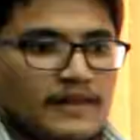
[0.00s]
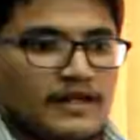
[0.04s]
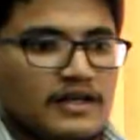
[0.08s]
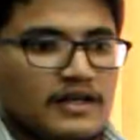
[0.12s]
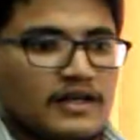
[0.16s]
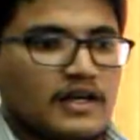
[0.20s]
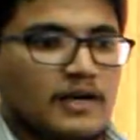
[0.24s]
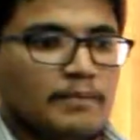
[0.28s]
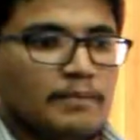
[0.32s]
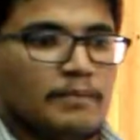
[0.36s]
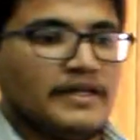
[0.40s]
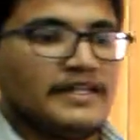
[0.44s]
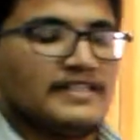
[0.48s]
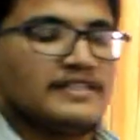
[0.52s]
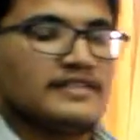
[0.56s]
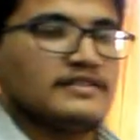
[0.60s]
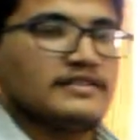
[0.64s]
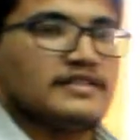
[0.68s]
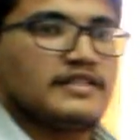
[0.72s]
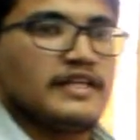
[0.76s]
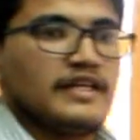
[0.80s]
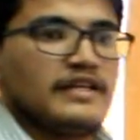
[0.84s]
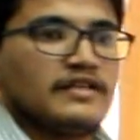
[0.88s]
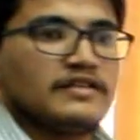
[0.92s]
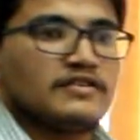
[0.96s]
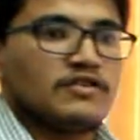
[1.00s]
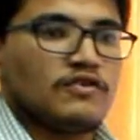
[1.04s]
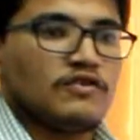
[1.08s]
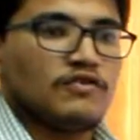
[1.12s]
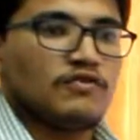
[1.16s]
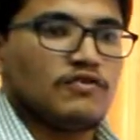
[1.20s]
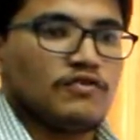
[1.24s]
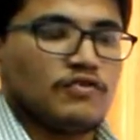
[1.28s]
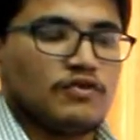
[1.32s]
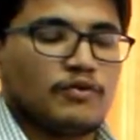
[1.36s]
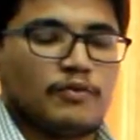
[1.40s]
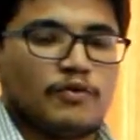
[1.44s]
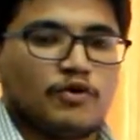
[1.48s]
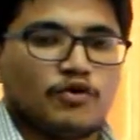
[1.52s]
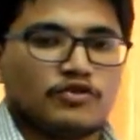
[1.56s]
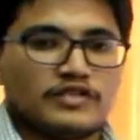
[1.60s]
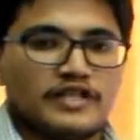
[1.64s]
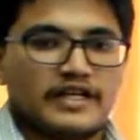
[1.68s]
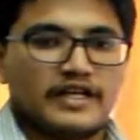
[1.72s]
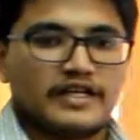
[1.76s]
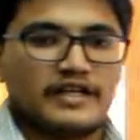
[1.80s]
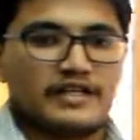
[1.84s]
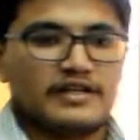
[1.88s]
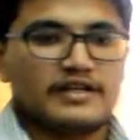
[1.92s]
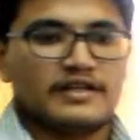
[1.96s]
Completion status of our
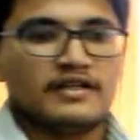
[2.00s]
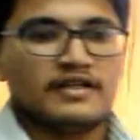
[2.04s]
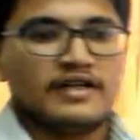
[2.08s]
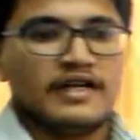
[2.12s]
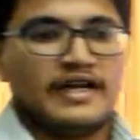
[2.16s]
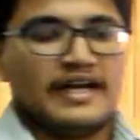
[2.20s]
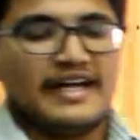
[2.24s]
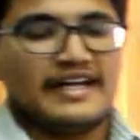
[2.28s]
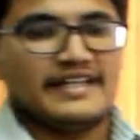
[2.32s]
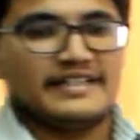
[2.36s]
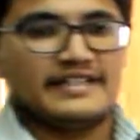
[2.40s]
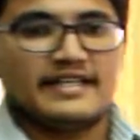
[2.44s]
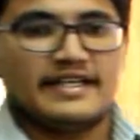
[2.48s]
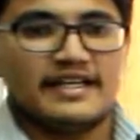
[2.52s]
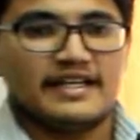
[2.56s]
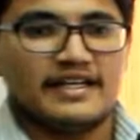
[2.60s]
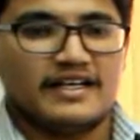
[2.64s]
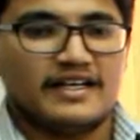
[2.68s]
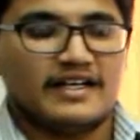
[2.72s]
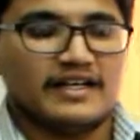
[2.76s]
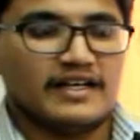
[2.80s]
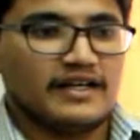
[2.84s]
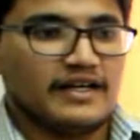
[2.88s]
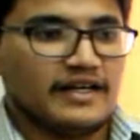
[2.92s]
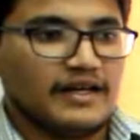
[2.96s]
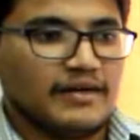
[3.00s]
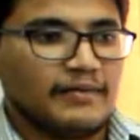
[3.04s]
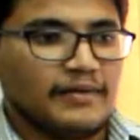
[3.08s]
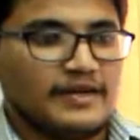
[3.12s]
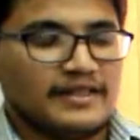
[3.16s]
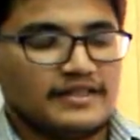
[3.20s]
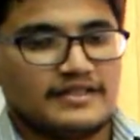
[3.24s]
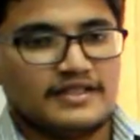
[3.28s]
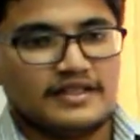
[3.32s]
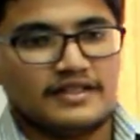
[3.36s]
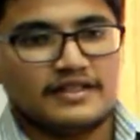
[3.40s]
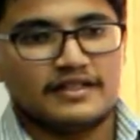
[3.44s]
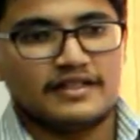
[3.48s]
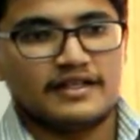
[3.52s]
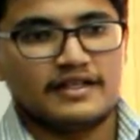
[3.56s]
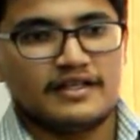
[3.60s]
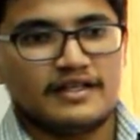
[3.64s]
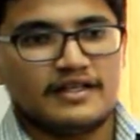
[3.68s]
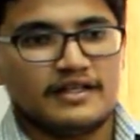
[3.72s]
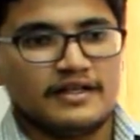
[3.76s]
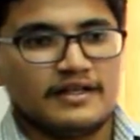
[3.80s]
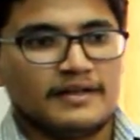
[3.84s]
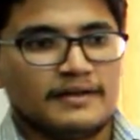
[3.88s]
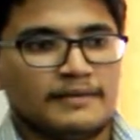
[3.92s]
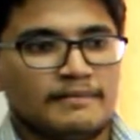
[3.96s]
project. As earlier I mentioned that
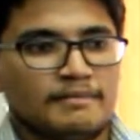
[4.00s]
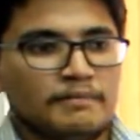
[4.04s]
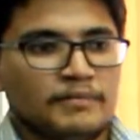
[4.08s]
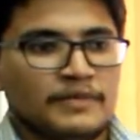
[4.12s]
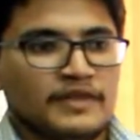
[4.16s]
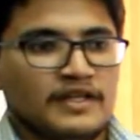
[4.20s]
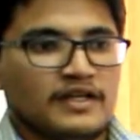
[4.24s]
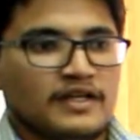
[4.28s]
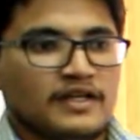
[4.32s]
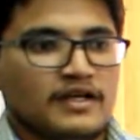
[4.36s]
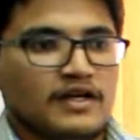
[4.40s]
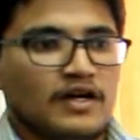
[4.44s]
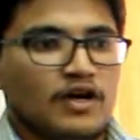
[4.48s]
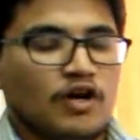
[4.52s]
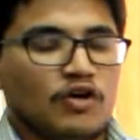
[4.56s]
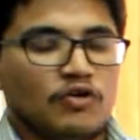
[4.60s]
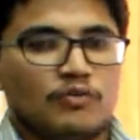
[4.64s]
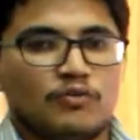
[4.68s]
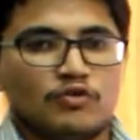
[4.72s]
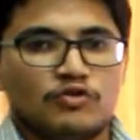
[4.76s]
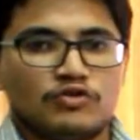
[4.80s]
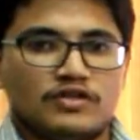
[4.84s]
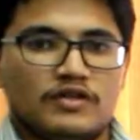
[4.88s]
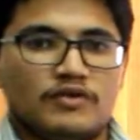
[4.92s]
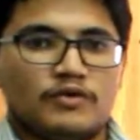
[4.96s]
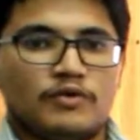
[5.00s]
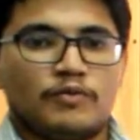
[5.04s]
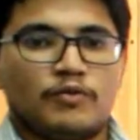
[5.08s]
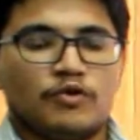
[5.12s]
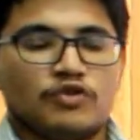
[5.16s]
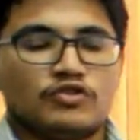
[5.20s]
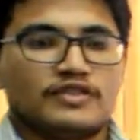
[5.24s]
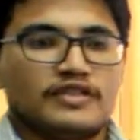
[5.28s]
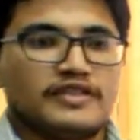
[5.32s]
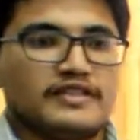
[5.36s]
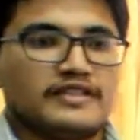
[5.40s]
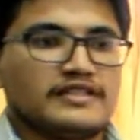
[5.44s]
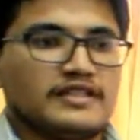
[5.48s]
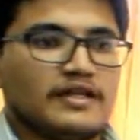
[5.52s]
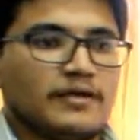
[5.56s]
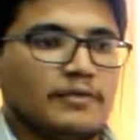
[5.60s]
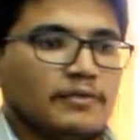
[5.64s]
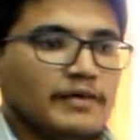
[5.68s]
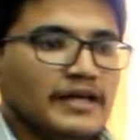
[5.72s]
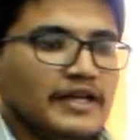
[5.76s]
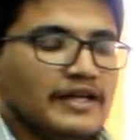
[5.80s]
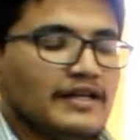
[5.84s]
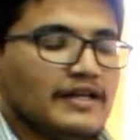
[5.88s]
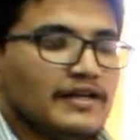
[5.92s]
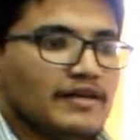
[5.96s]
almost our project is
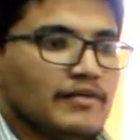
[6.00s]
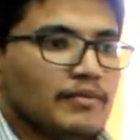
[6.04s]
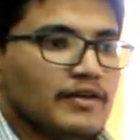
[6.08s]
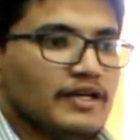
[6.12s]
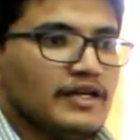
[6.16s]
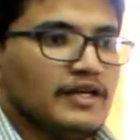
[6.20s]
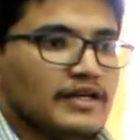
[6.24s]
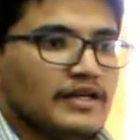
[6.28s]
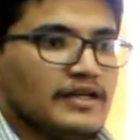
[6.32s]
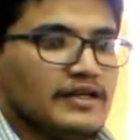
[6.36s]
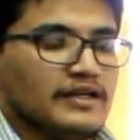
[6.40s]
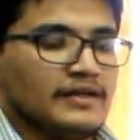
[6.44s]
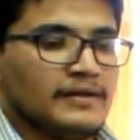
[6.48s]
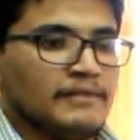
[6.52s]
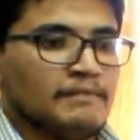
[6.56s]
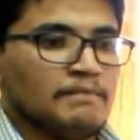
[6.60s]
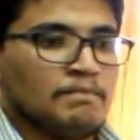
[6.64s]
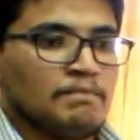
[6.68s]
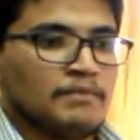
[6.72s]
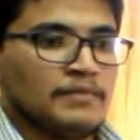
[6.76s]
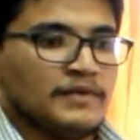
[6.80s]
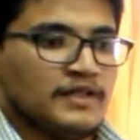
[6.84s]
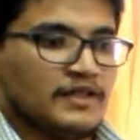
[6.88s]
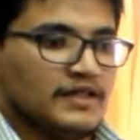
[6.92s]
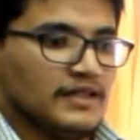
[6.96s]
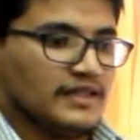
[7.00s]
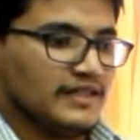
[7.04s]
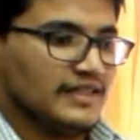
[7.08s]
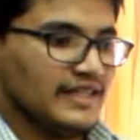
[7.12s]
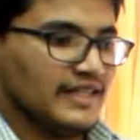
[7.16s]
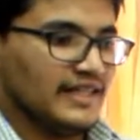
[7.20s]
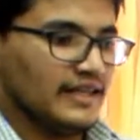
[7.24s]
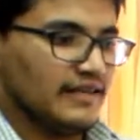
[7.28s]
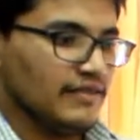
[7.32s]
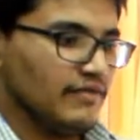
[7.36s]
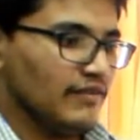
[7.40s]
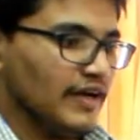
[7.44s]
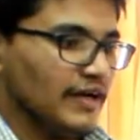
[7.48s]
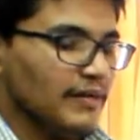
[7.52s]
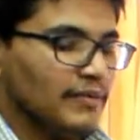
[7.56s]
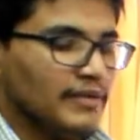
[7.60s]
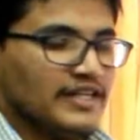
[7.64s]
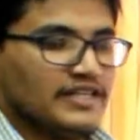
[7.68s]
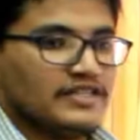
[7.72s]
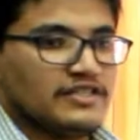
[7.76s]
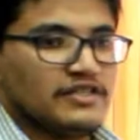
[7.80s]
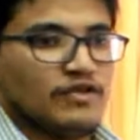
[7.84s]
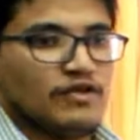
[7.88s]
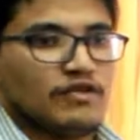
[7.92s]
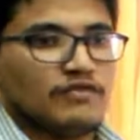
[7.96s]
completed, but the
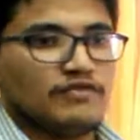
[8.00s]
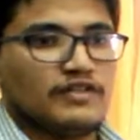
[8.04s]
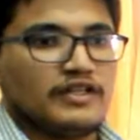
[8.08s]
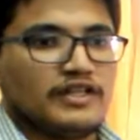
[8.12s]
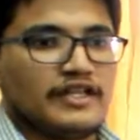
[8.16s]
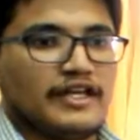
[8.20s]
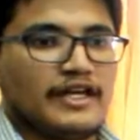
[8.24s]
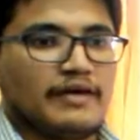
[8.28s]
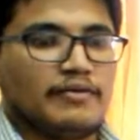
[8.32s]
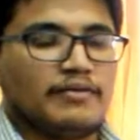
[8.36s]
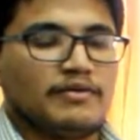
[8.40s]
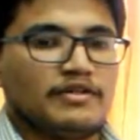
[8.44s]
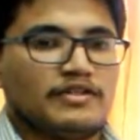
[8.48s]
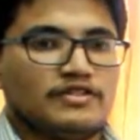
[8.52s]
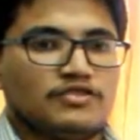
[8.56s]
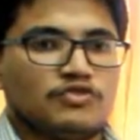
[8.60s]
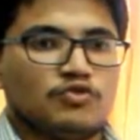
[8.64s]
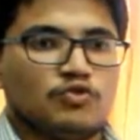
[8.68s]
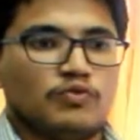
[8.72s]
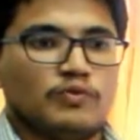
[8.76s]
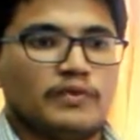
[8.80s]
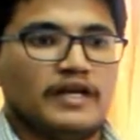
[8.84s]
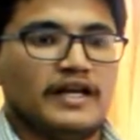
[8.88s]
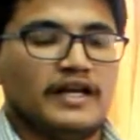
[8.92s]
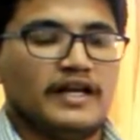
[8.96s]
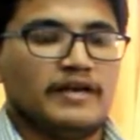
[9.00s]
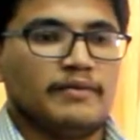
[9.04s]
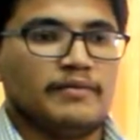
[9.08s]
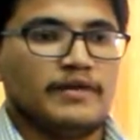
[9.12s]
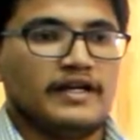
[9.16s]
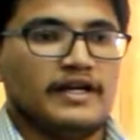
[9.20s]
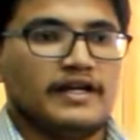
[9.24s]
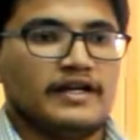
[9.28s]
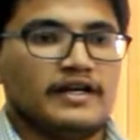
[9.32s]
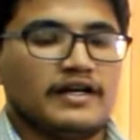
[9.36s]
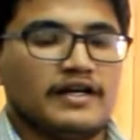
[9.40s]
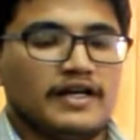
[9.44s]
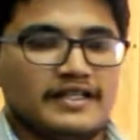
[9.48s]
vibration of the table is to be eliminated.